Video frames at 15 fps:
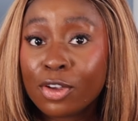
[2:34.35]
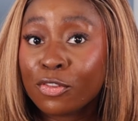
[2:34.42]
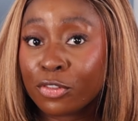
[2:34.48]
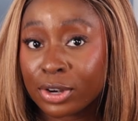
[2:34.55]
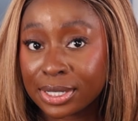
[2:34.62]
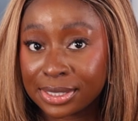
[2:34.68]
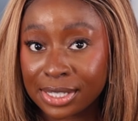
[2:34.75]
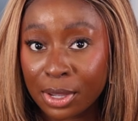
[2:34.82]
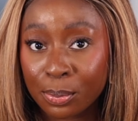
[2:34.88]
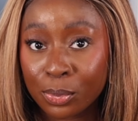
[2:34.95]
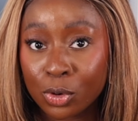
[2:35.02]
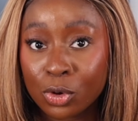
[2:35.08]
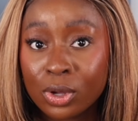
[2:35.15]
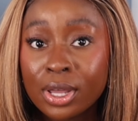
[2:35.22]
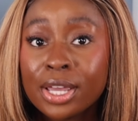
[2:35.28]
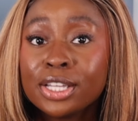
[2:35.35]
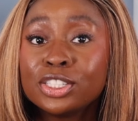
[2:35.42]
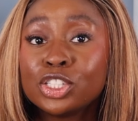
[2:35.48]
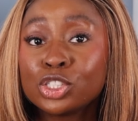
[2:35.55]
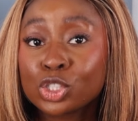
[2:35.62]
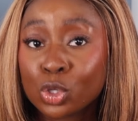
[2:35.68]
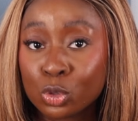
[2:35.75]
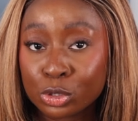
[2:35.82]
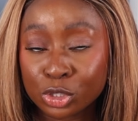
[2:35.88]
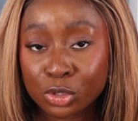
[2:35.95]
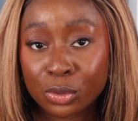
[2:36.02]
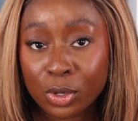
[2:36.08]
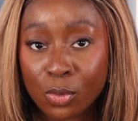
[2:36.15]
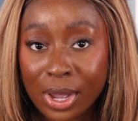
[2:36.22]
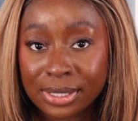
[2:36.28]
for example, disclosure
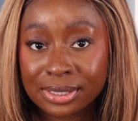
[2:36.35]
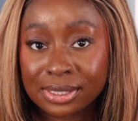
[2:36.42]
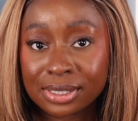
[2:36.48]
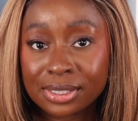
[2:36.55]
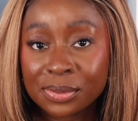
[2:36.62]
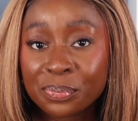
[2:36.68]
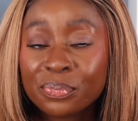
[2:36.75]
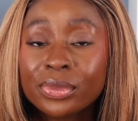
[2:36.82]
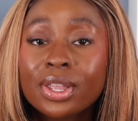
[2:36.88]
requests.